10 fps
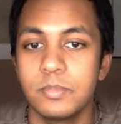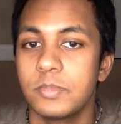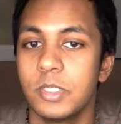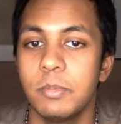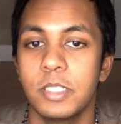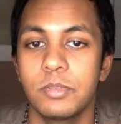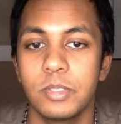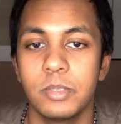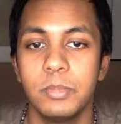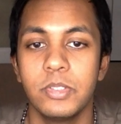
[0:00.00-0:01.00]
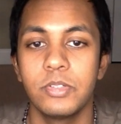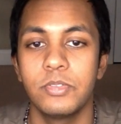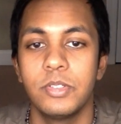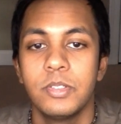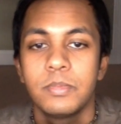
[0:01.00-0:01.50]
she makes really
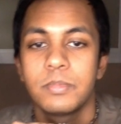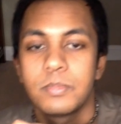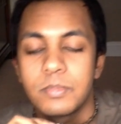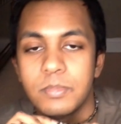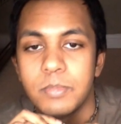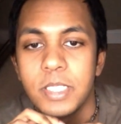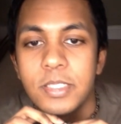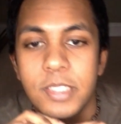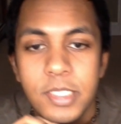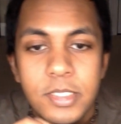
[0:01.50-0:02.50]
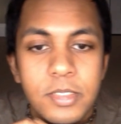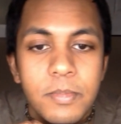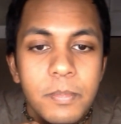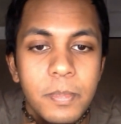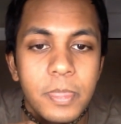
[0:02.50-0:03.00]
beautiful pieces,
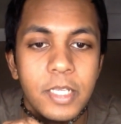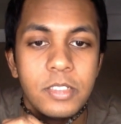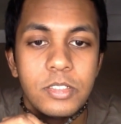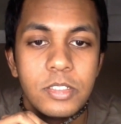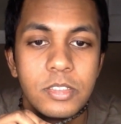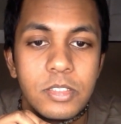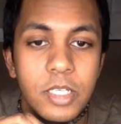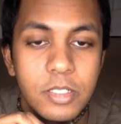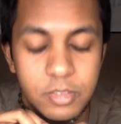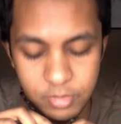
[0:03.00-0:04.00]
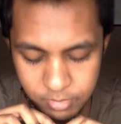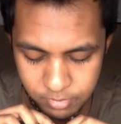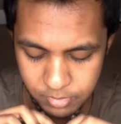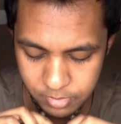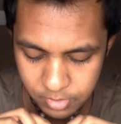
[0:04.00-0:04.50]
and she's like
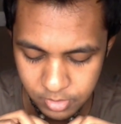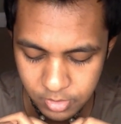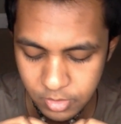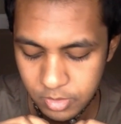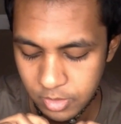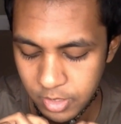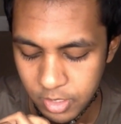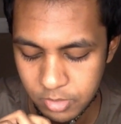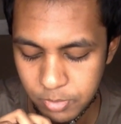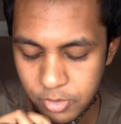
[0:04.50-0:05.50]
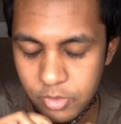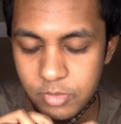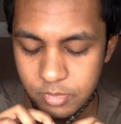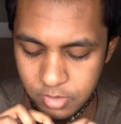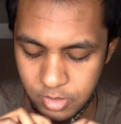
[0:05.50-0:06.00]
an expert
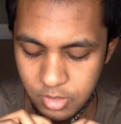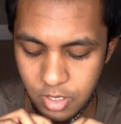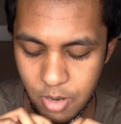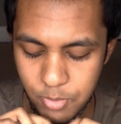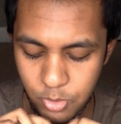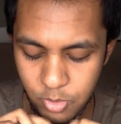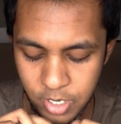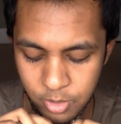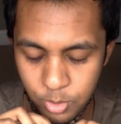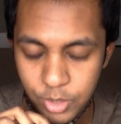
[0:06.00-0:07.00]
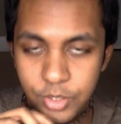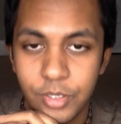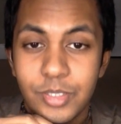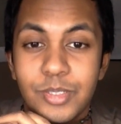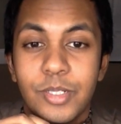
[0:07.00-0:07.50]
copper wire
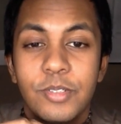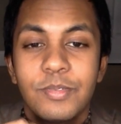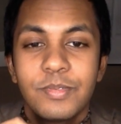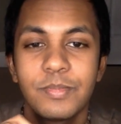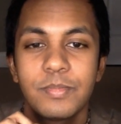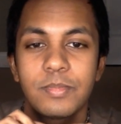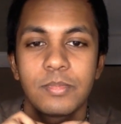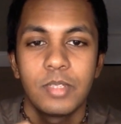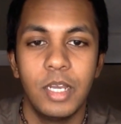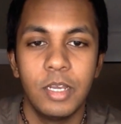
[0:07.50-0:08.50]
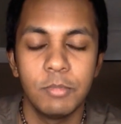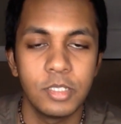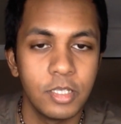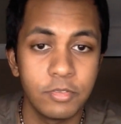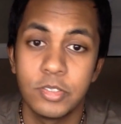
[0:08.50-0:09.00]
worker, so I'm
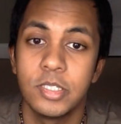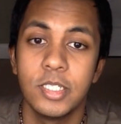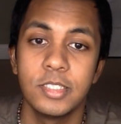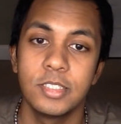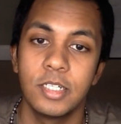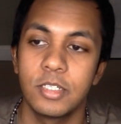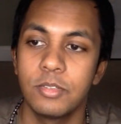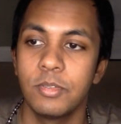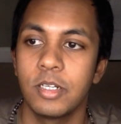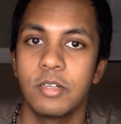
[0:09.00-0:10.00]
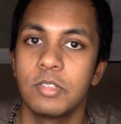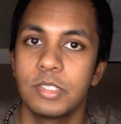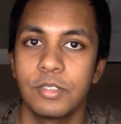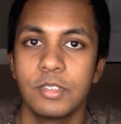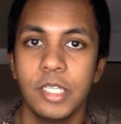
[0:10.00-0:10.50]
in love with this, and I could wear it every
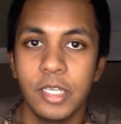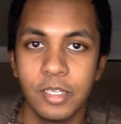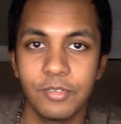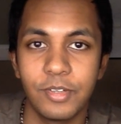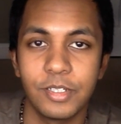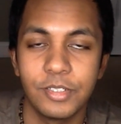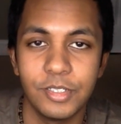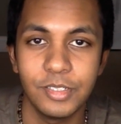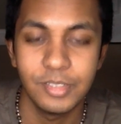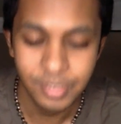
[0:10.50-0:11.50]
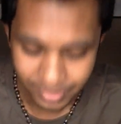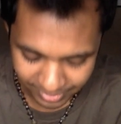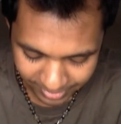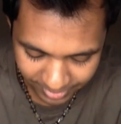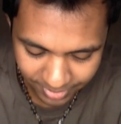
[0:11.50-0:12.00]
single day if I
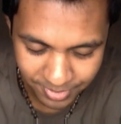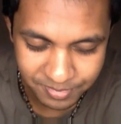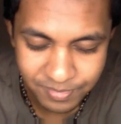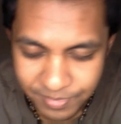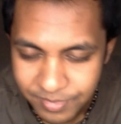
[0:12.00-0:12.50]
could.